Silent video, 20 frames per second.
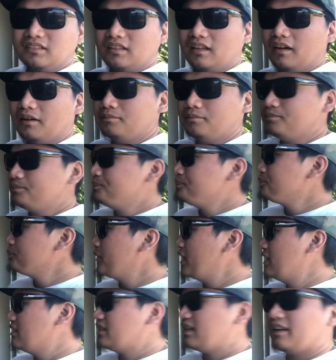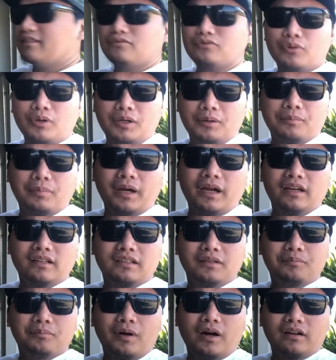It saves me paying
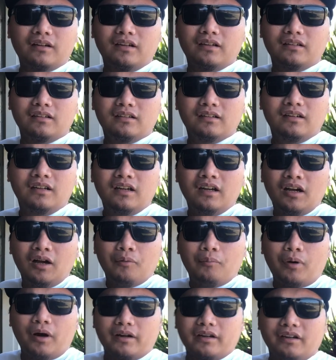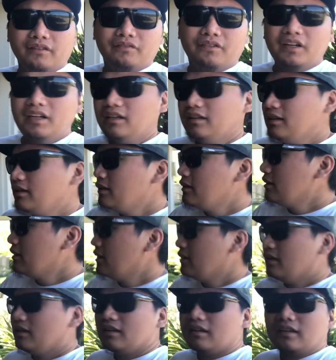the parking fee,
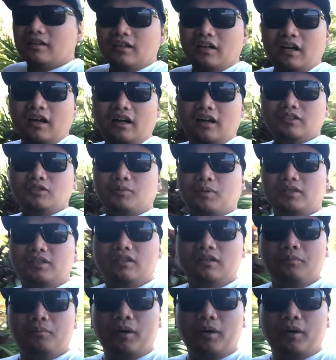especially